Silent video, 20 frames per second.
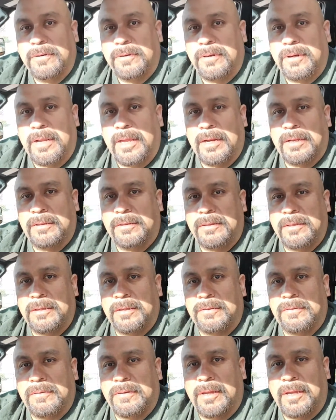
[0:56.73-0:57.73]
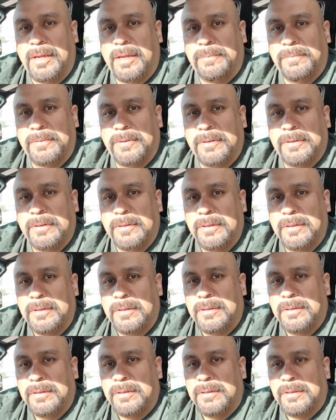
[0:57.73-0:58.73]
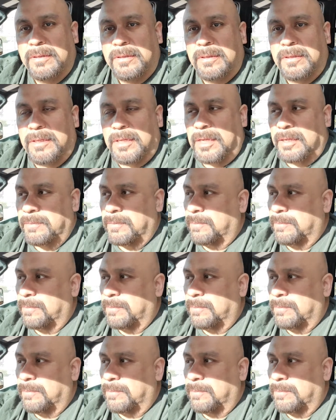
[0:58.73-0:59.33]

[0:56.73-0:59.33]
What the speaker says: a lot of things to happen. But